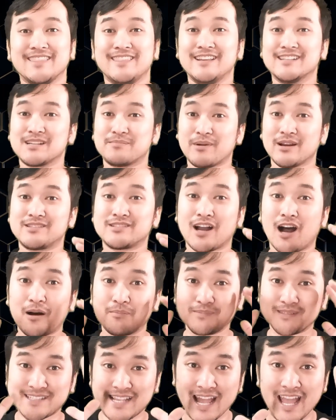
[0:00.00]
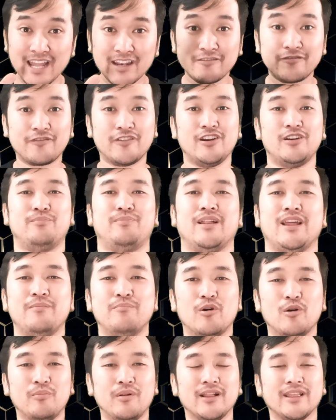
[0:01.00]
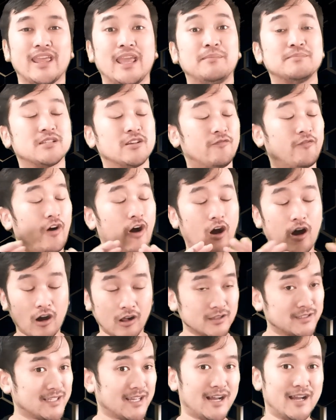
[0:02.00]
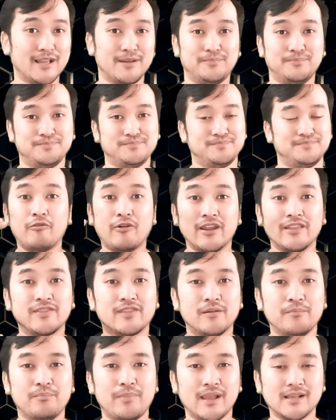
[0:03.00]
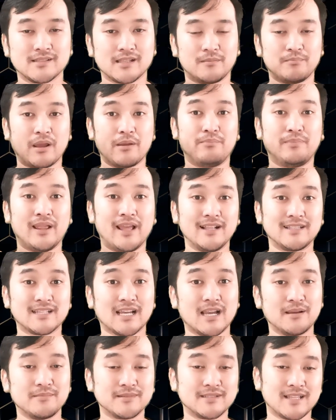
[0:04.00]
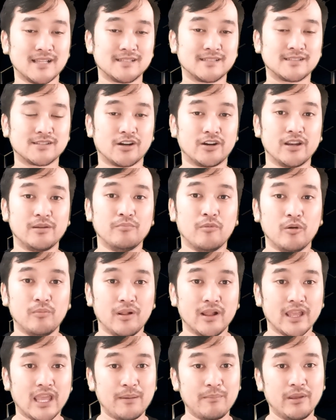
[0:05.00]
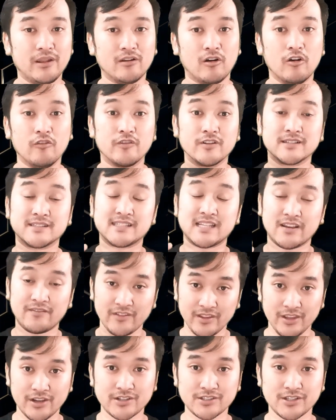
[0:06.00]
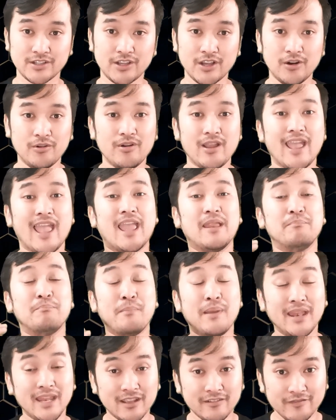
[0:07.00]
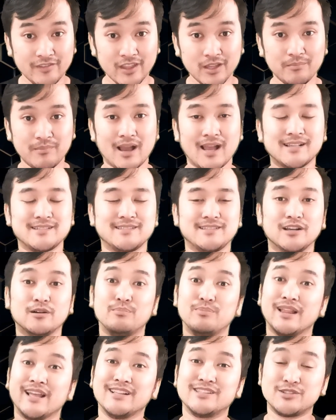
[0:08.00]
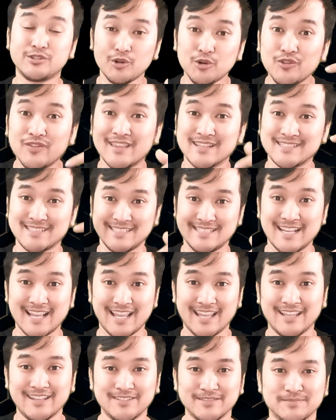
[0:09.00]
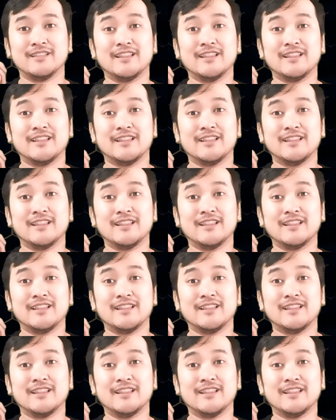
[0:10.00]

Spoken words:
These are my top 10 free-to-play mobile games of all time. I ranked them based on my playtime since starting mobile gaming over 7 years ago, and many of them I still play to this day.